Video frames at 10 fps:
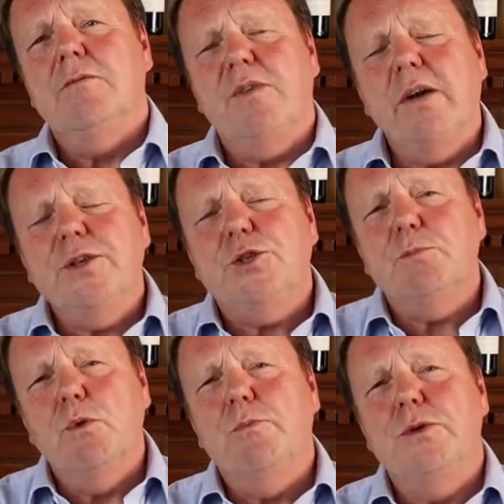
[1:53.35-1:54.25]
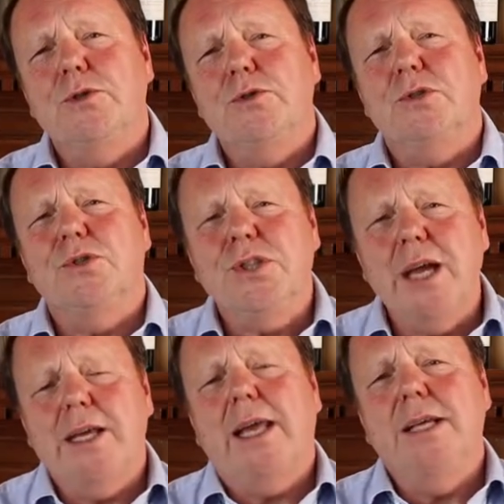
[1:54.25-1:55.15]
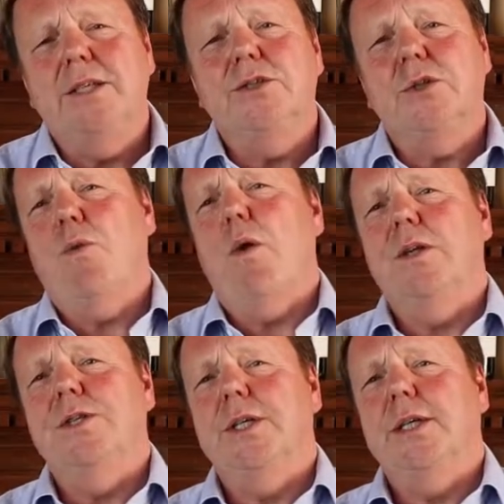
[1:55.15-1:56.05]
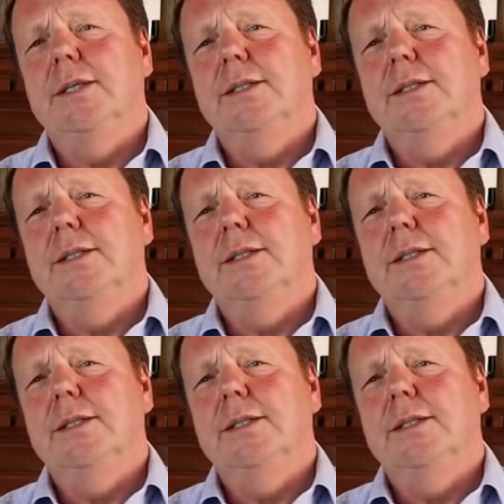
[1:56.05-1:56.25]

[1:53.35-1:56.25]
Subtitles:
very small producers dedicated to quality.